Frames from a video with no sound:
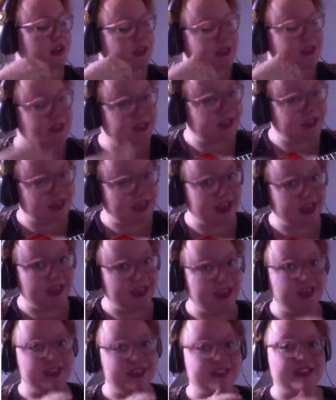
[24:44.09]
C,
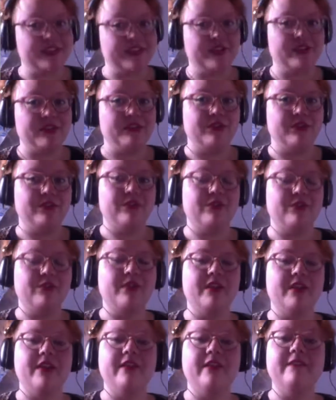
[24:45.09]
2,
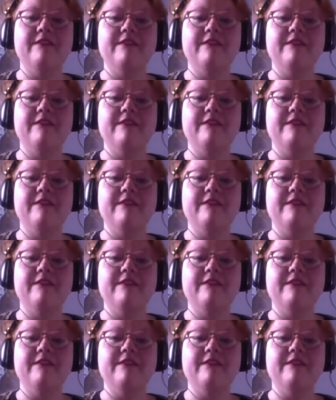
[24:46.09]
3,